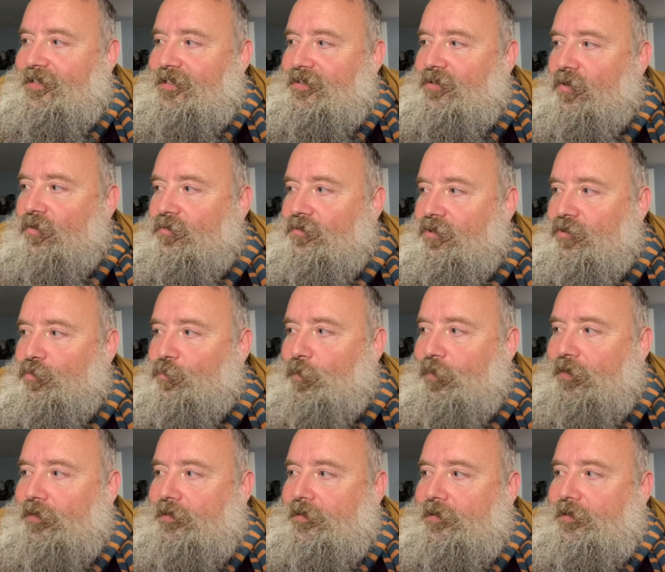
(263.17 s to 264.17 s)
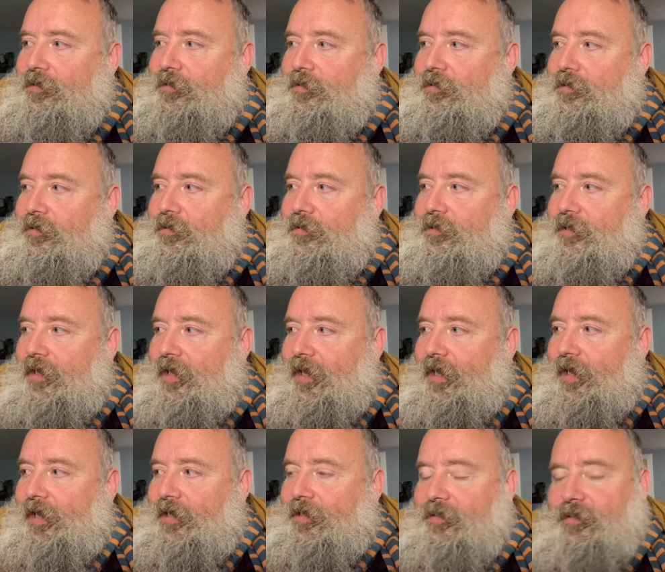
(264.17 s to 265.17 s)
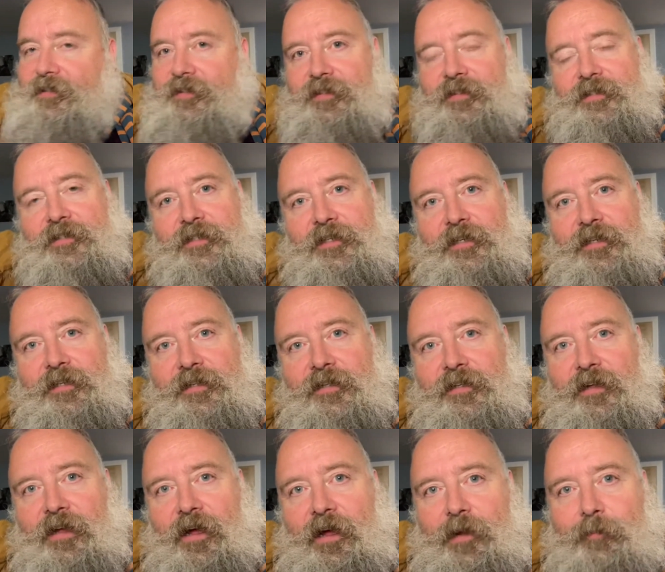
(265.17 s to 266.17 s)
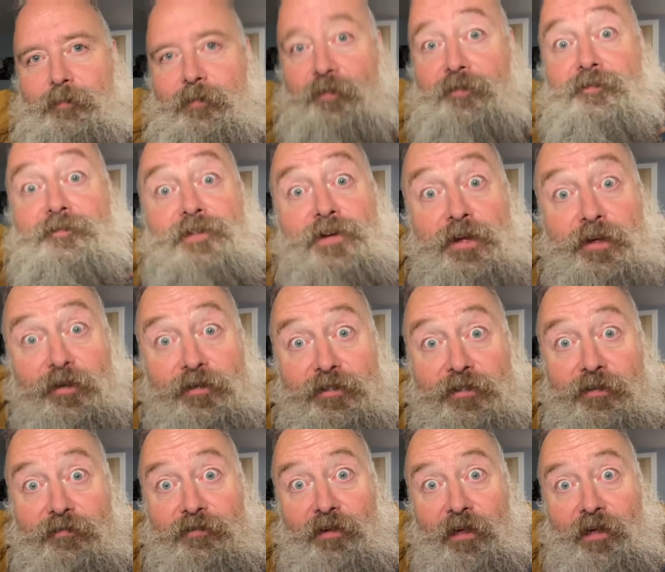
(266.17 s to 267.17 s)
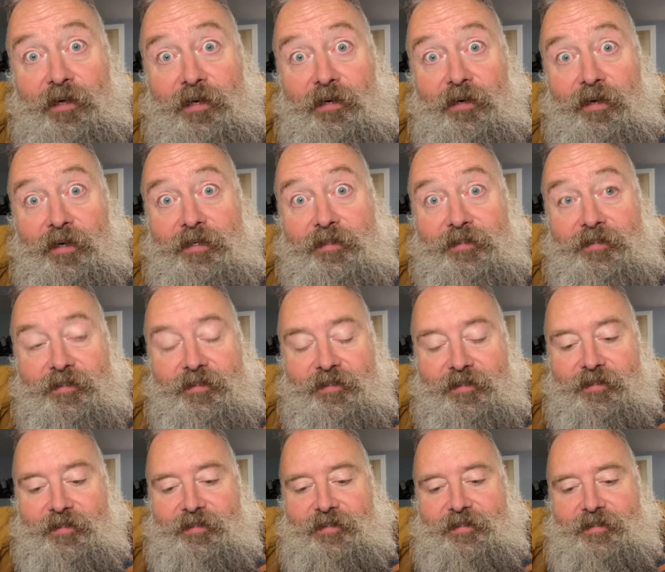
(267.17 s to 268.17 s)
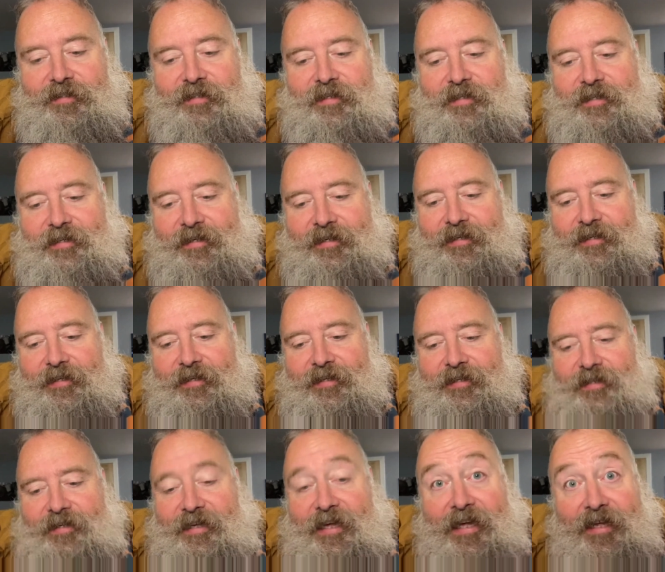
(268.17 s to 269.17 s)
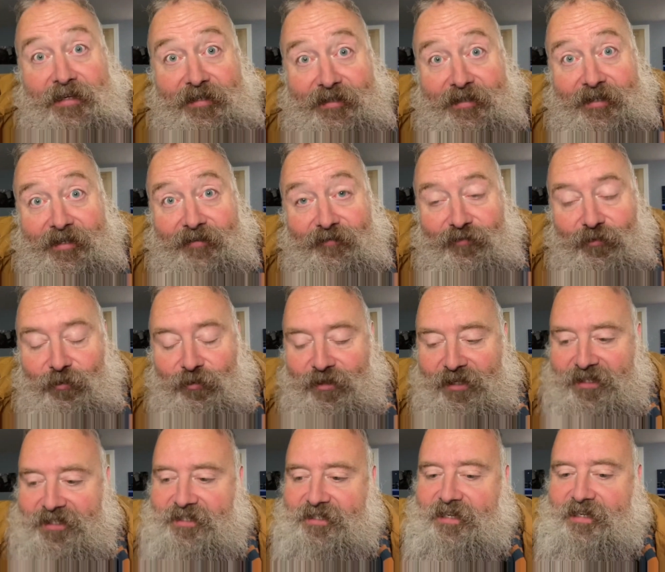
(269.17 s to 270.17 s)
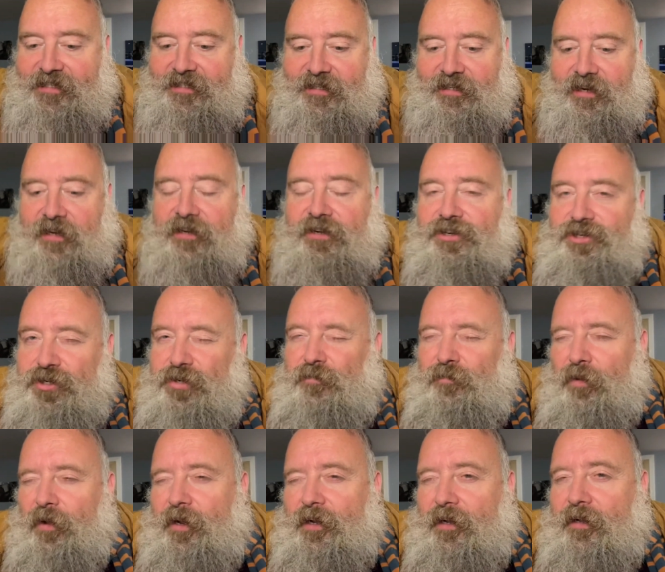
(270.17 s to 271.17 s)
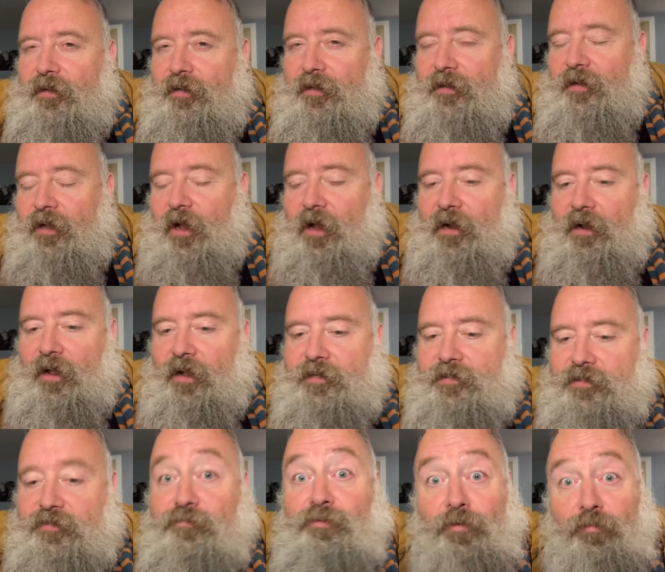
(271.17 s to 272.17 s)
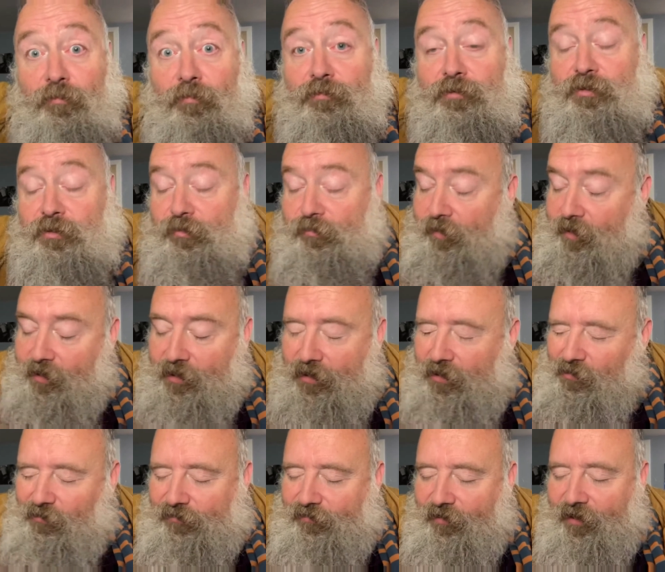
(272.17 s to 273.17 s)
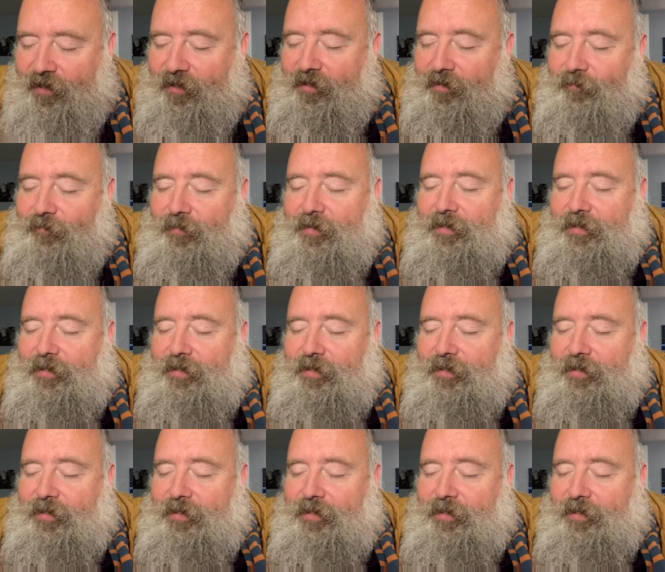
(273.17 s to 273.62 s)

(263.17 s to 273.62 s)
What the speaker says: October, and I'm the first of the Highlights gigs for this season, and you should find Highlights rural touring. You'll find them,